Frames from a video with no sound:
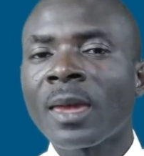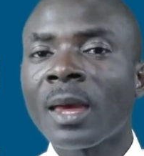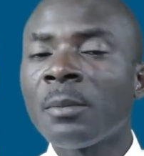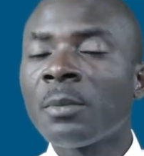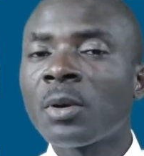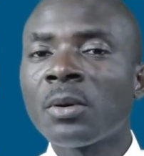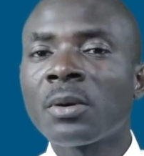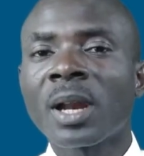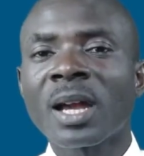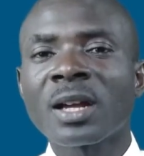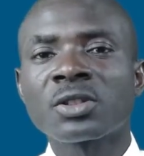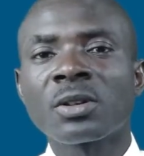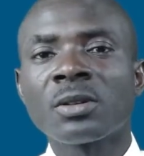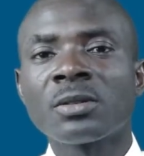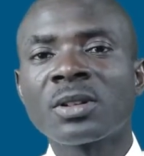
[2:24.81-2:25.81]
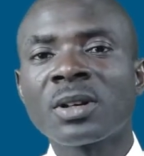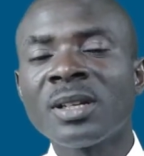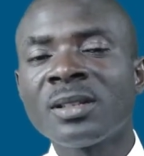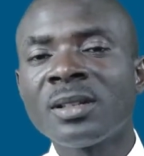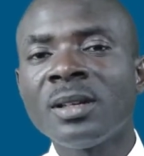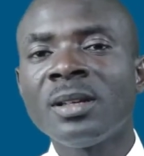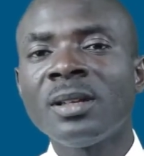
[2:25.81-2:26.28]
chemical reactions
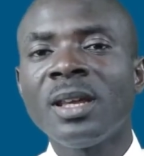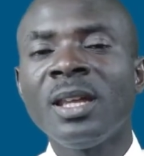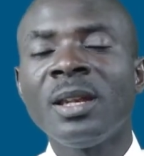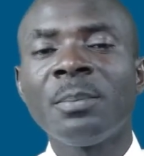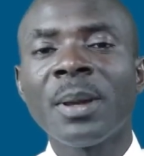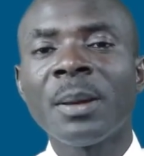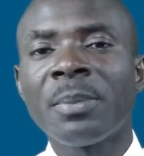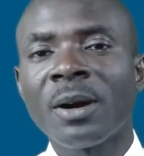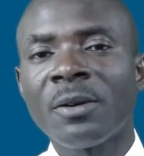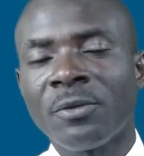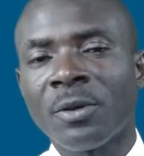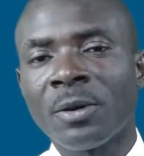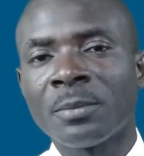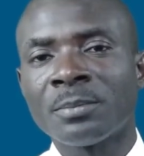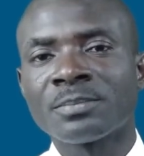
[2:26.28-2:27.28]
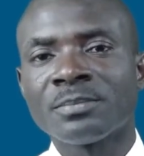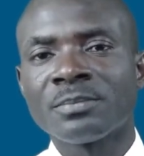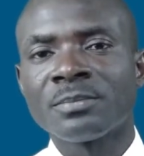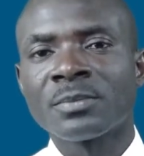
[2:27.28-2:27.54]
written in paper form